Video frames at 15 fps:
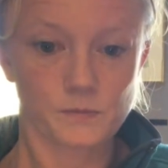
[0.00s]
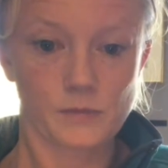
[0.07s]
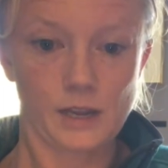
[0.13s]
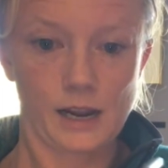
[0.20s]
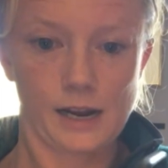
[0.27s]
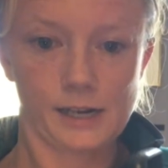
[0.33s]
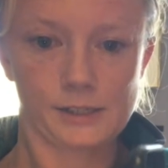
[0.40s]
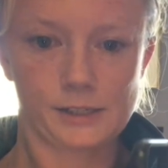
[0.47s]

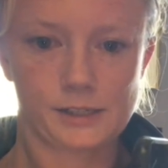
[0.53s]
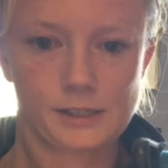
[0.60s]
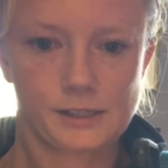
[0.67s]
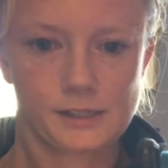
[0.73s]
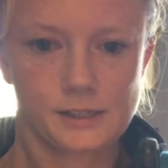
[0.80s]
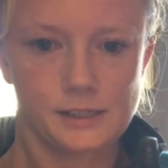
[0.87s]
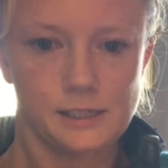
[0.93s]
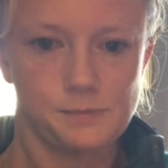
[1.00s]
I
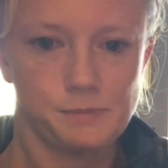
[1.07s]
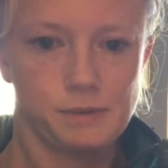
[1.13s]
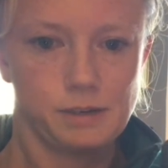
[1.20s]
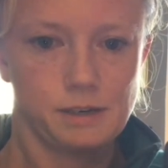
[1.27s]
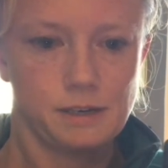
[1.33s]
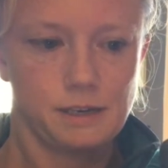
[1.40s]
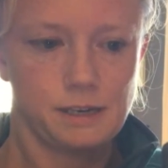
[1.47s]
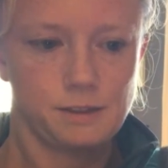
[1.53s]
just slip
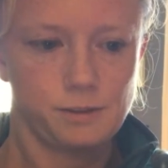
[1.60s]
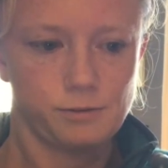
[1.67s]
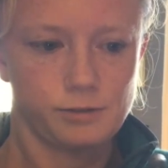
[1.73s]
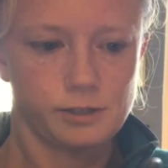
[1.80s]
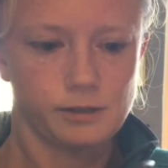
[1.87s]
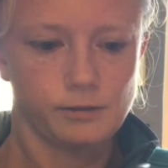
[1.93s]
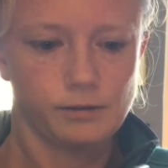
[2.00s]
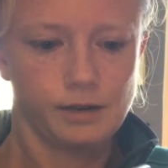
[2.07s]
it
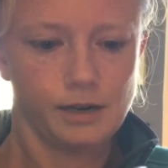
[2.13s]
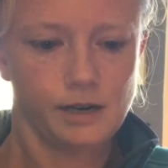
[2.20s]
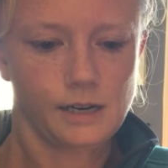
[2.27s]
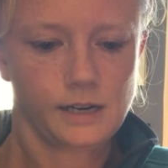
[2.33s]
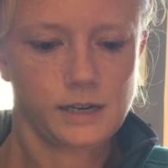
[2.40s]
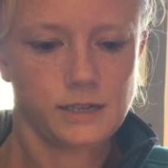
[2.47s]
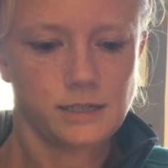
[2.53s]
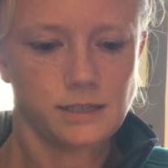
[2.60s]
through
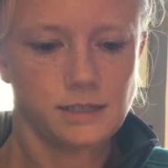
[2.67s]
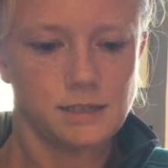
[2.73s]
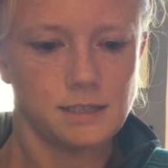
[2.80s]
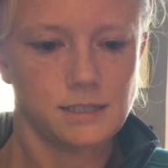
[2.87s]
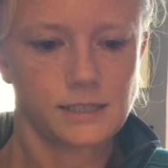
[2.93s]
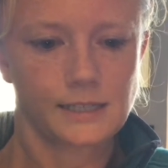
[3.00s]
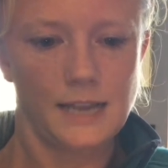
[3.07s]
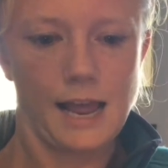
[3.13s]
the
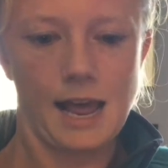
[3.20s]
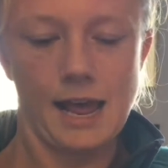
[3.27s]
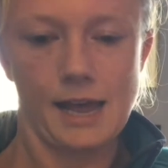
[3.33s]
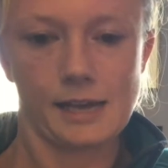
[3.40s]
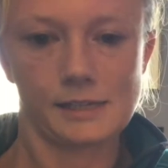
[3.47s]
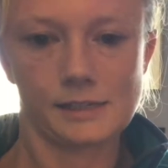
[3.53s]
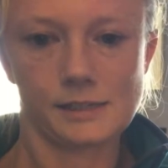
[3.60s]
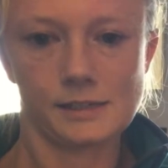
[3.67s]

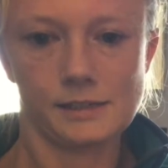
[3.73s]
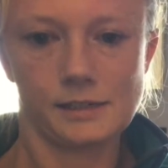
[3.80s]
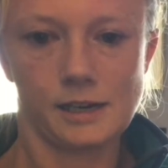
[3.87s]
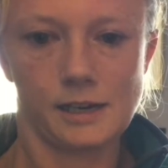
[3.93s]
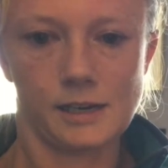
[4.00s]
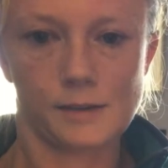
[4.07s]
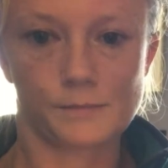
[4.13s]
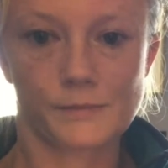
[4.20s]
side
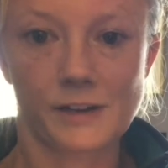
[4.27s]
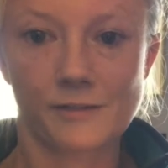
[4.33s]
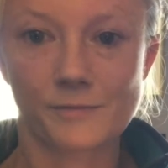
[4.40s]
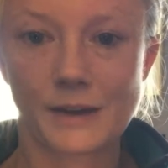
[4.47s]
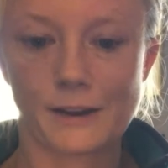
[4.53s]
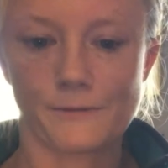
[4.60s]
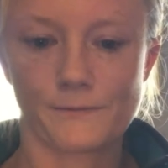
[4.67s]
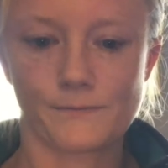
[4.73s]
of
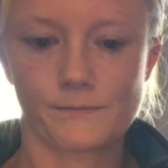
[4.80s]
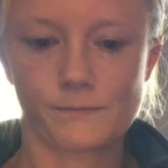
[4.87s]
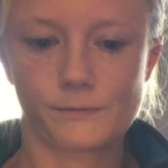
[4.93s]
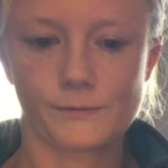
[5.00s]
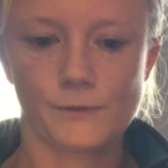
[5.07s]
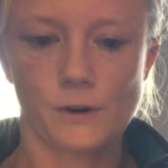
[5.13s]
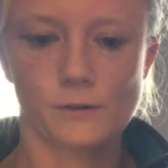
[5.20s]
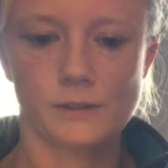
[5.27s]
my
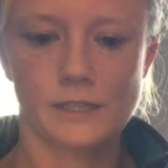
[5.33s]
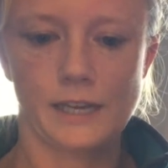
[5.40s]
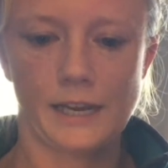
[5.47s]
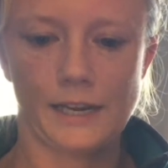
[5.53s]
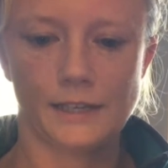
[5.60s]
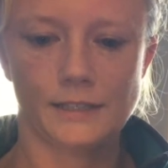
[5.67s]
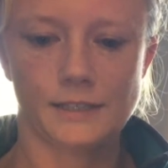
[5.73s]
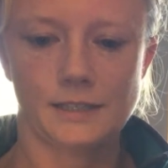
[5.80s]
phone
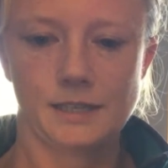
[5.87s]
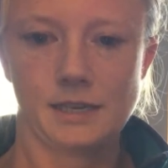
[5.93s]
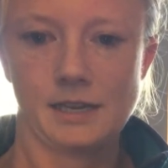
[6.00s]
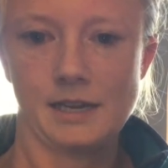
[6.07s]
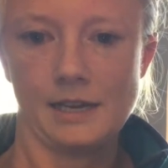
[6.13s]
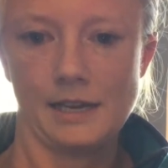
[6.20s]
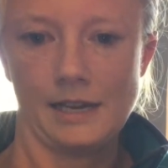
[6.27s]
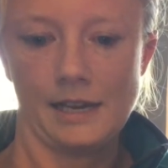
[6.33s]
case
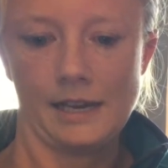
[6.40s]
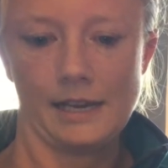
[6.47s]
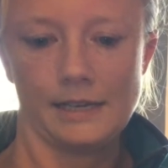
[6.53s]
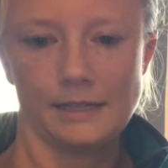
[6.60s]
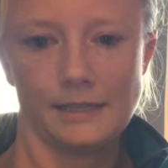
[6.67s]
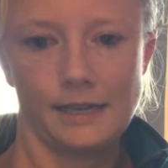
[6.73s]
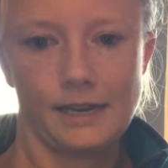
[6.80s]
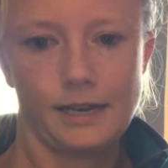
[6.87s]

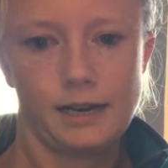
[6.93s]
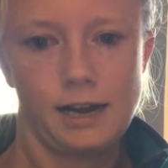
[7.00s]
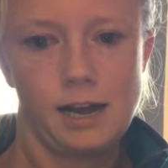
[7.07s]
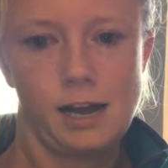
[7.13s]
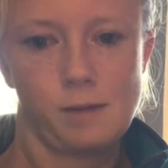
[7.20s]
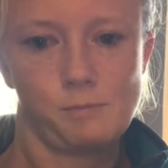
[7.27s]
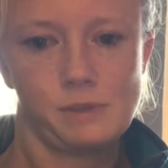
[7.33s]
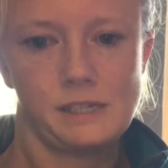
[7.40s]
and then
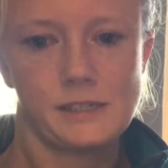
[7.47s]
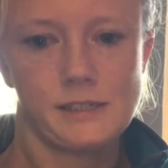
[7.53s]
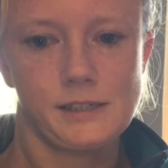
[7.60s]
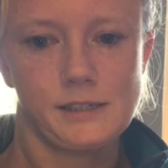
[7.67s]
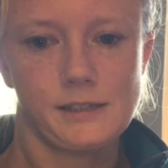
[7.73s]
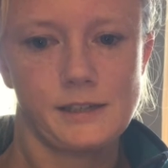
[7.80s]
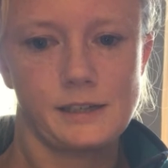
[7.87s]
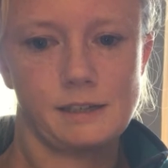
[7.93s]
up
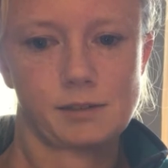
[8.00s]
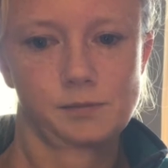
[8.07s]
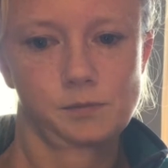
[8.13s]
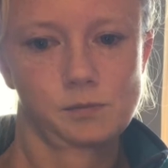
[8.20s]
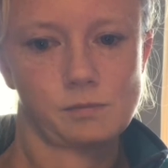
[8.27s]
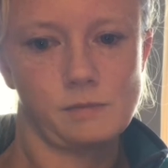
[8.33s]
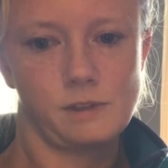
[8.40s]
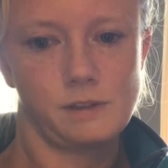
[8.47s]
into the
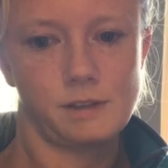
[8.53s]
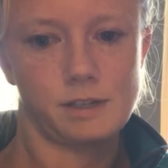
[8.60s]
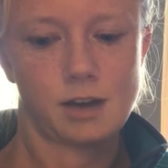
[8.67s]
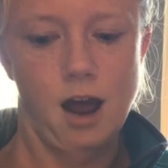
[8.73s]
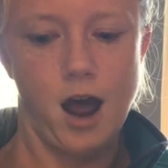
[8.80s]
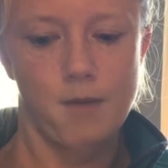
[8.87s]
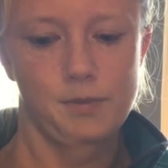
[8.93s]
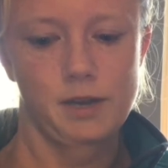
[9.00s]

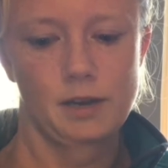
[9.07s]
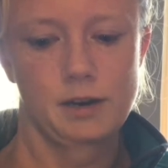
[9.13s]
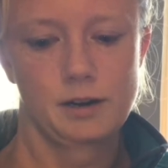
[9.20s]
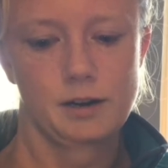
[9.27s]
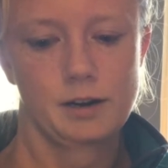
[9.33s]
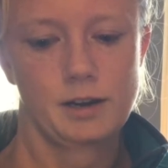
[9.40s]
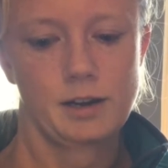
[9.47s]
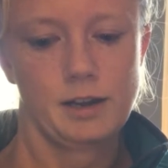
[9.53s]
top here,
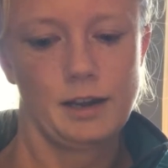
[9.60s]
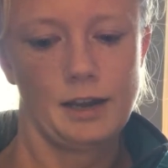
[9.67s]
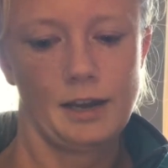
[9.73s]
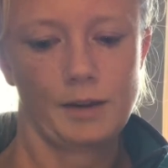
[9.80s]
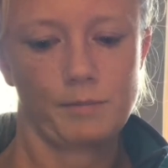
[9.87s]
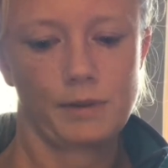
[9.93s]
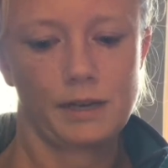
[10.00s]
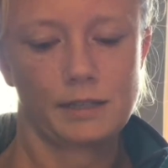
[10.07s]

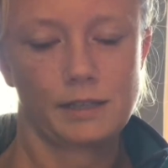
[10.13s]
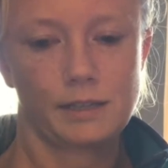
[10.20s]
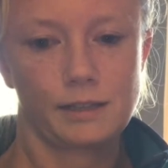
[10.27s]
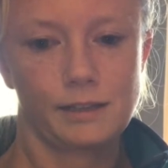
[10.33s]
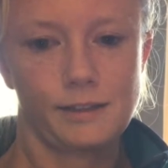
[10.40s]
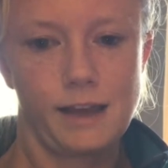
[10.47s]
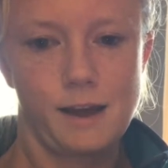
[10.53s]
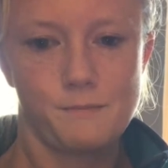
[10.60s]
and
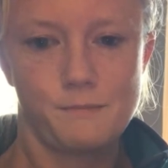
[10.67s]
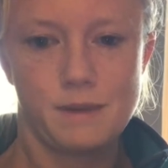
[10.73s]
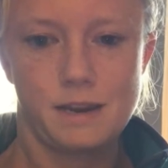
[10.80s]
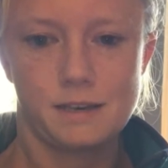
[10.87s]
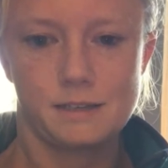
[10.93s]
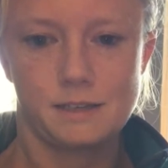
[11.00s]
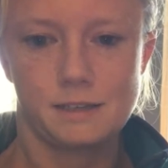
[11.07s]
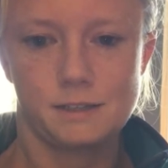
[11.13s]
basically that
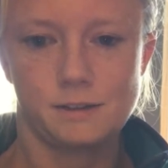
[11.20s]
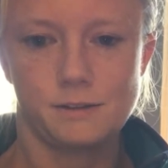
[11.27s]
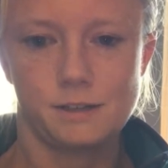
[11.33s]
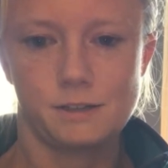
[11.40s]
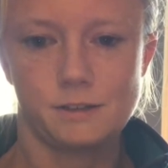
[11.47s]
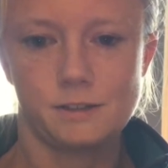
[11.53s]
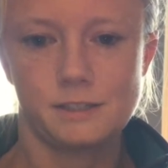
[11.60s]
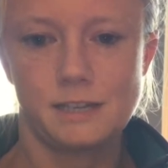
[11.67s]
makes it so
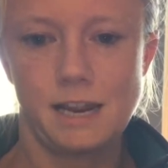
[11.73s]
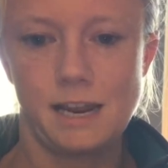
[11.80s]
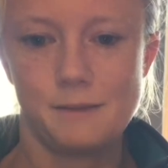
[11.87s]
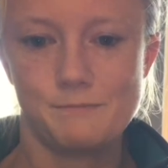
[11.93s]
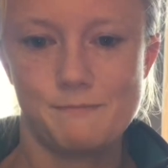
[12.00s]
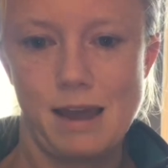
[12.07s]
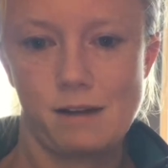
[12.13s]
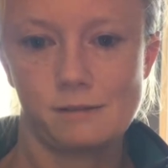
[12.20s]
this will stay
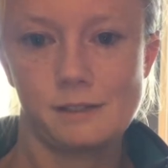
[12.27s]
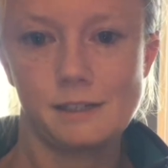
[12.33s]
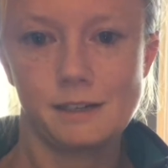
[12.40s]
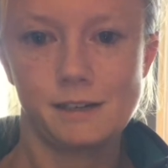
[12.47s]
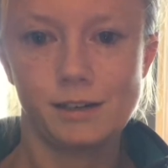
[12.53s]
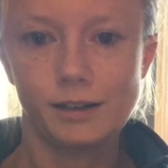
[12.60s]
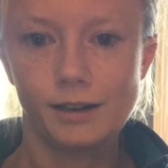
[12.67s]
mounted